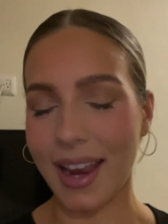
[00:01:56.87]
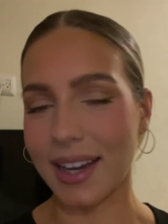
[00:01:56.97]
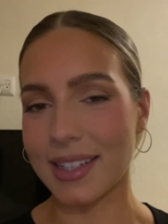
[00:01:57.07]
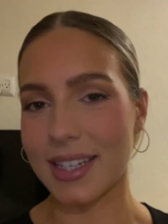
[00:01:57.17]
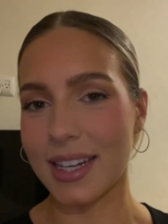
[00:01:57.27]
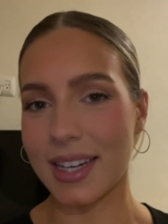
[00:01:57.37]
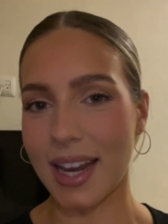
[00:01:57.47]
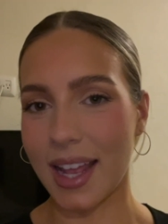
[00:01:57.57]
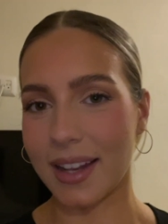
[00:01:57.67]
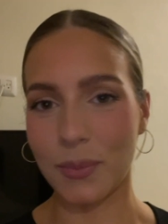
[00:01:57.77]
and
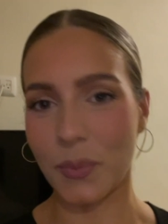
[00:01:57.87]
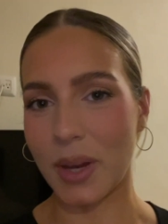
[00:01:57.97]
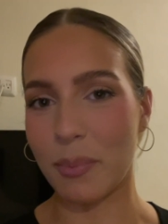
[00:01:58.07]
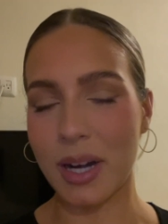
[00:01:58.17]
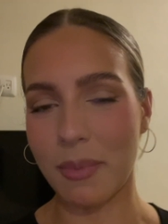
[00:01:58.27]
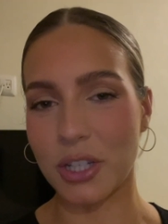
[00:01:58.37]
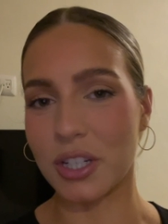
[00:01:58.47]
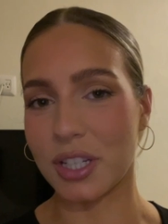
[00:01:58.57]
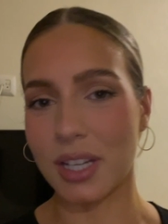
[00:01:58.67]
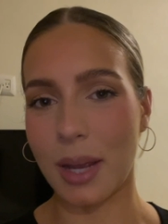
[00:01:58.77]
then we pretty much
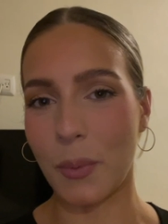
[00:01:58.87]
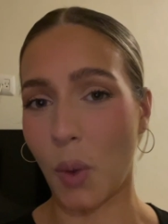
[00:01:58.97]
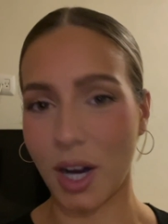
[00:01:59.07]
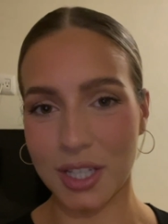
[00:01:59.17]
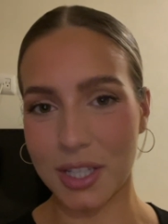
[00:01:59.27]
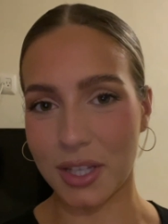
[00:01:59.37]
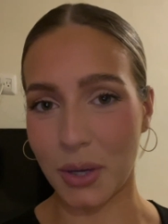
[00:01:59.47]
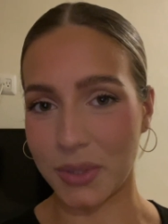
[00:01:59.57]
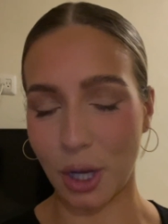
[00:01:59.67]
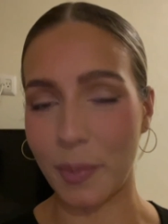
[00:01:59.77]
just walked to the
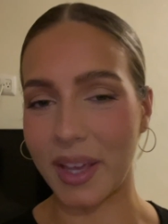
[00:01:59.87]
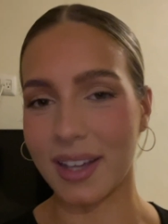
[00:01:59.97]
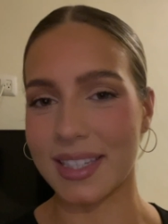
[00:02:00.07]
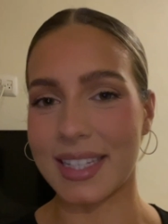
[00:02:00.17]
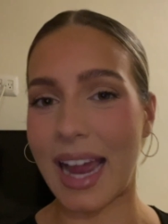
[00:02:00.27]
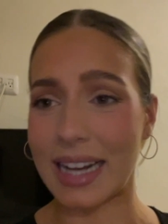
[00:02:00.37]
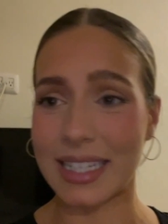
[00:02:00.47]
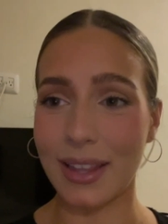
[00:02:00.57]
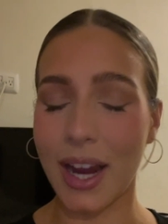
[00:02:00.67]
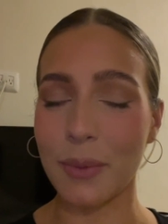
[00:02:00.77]
hotel because the
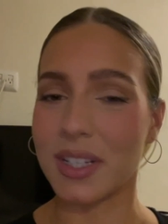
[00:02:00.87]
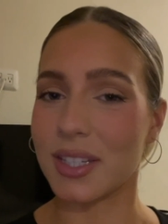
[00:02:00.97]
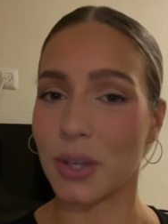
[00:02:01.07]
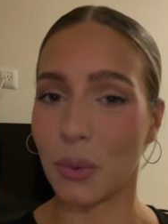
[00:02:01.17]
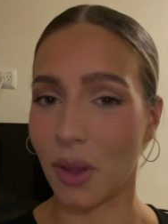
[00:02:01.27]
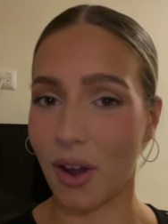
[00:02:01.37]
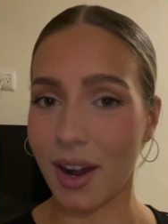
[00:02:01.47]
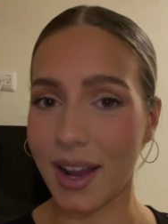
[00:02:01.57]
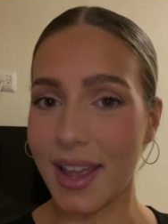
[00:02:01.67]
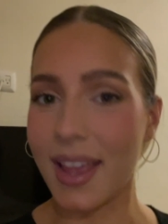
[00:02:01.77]
taxi line was so
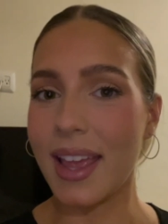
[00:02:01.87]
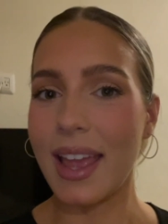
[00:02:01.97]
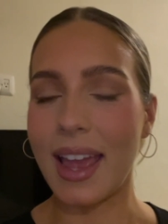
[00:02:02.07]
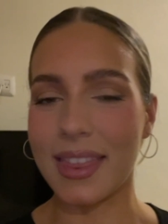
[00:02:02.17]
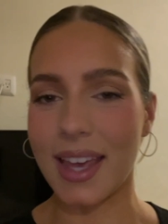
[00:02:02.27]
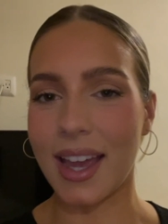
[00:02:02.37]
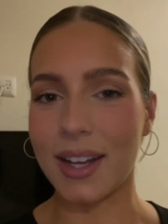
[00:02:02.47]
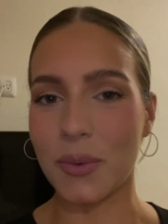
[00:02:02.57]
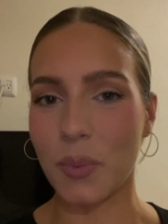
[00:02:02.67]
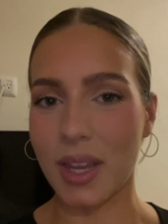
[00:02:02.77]
long. And
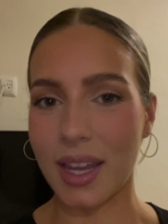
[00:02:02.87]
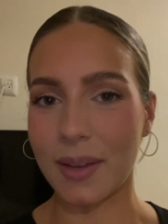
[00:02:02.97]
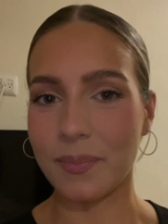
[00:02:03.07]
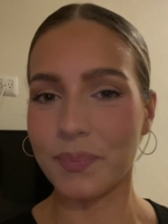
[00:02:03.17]
then we